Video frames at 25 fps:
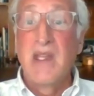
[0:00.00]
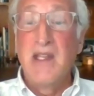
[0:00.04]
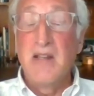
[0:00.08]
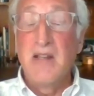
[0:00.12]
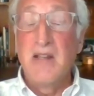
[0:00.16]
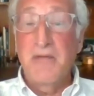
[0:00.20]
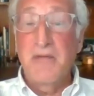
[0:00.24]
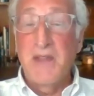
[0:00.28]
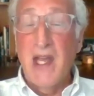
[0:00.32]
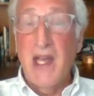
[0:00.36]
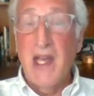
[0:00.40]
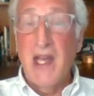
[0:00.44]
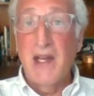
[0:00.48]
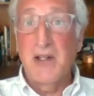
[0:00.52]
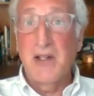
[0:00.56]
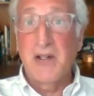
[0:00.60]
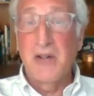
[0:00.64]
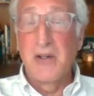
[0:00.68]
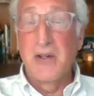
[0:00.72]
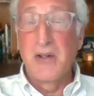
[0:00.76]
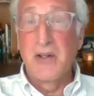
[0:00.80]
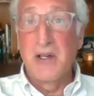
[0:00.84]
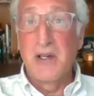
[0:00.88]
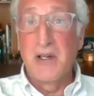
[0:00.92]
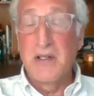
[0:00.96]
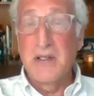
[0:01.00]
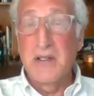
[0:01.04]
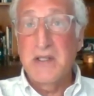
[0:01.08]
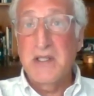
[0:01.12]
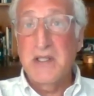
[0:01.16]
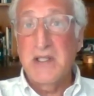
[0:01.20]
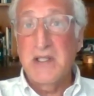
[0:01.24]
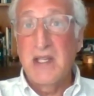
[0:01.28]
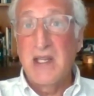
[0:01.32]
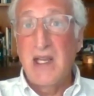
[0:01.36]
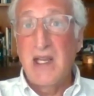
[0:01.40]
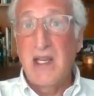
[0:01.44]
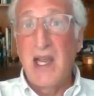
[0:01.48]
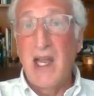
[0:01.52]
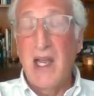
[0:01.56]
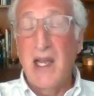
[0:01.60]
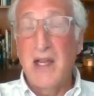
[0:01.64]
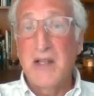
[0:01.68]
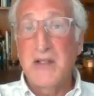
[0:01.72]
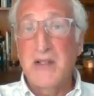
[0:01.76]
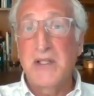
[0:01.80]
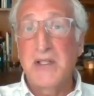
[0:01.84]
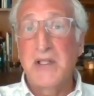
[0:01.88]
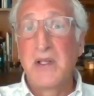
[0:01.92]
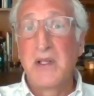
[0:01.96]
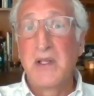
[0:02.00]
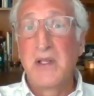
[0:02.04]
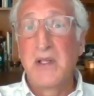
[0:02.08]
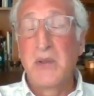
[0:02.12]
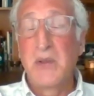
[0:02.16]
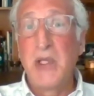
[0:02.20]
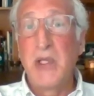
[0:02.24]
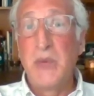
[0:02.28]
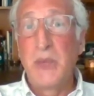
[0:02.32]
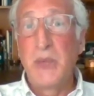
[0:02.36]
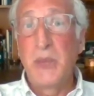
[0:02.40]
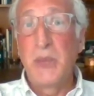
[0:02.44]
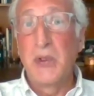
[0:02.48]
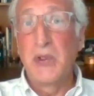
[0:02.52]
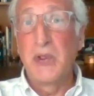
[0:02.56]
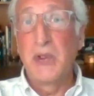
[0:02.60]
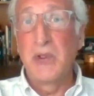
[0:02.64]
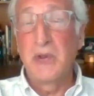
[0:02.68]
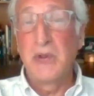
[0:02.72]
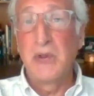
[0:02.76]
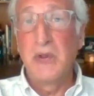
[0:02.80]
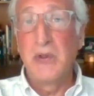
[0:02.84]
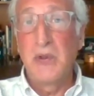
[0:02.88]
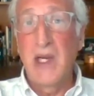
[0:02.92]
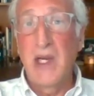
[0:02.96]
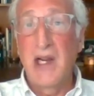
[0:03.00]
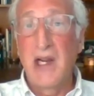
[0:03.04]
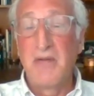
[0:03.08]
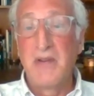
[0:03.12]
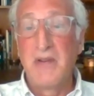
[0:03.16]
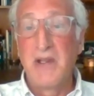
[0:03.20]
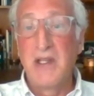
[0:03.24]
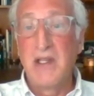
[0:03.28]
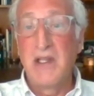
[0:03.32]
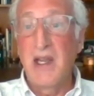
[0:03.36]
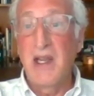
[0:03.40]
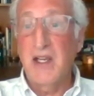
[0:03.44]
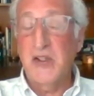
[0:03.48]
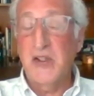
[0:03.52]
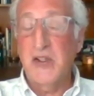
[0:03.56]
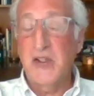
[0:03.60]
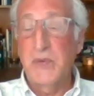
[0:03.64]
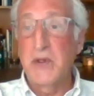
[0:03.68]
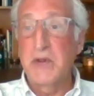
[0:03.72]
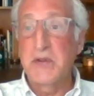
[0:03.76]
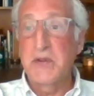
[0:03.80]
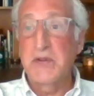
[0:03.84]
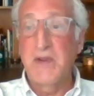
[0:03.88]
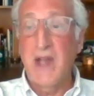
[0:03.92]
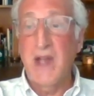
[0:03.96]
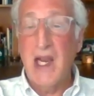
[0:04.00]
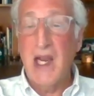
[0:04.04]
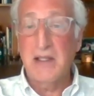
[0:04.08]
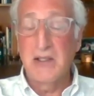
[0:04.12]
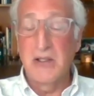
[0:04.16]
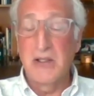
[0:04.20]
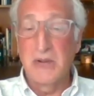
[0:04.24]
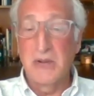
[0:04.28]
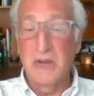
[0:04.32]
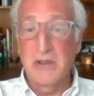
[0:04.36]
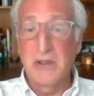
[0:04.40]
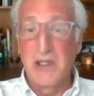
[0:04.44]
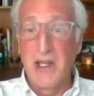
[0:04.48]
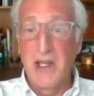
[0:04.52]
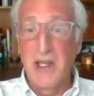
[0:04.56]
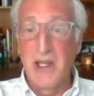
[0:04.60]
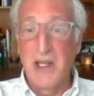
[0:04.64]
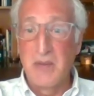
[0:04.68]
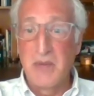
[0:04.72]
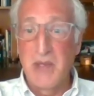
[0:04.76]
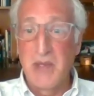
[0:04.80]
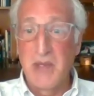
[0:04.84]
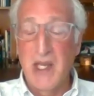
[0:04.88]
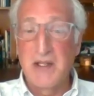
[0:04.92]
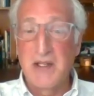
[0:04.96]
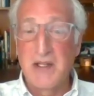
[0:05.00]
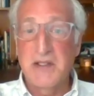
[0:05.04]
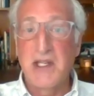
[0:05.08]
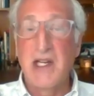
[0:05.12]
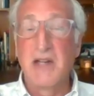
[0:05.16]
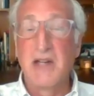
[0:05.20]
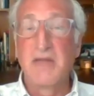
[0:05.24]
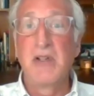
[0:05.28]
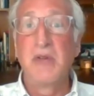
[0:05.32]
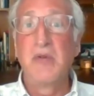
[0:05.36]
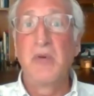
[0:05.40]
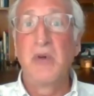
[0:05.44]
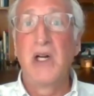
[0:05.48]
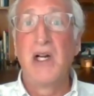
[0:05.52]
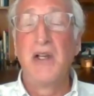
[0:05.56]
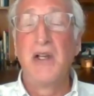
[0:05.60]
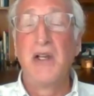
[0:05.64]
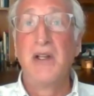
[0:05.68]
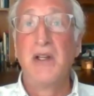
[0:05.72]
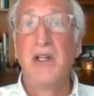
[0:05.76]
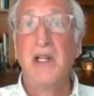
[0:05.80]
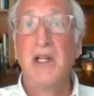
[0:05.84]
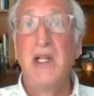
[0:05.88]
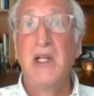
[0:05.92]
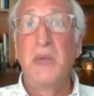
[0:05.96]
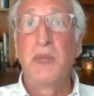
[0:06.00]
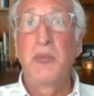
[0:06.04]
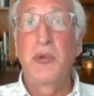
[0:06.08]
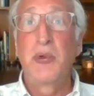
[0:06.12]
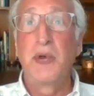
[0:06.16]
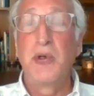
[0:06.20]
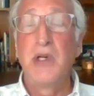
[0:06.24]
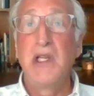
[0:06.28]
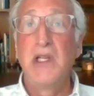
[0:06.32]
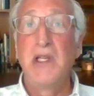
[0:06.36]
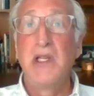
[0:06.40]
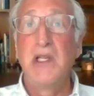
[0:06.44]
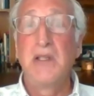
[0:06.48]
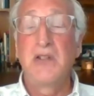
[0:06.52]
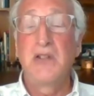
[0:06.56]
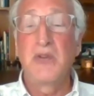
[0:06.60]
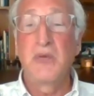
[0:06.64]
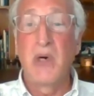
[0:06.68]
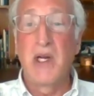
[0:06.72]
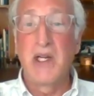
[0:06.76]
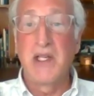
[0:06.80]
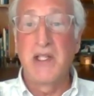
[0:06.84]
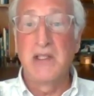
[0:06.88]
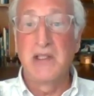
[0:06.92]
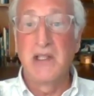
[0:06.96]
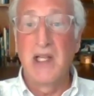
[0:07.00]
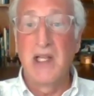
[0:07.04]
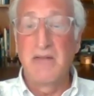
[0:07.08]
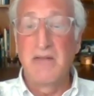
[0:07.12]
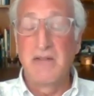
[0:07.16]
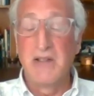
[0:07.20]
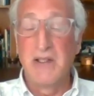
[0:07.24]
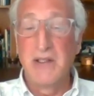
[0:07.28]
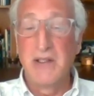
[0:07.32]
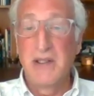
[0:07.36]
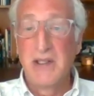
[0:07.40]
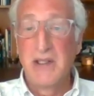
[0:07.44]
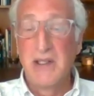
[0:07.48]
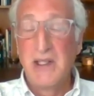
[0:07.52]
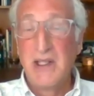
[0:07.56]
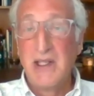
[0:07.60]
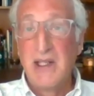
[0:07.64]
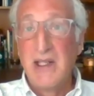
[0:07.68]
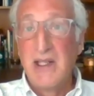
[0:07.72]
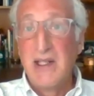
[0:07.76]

If that occurs, as to the people who have the ex post facto claim, that is everyone pre-2011,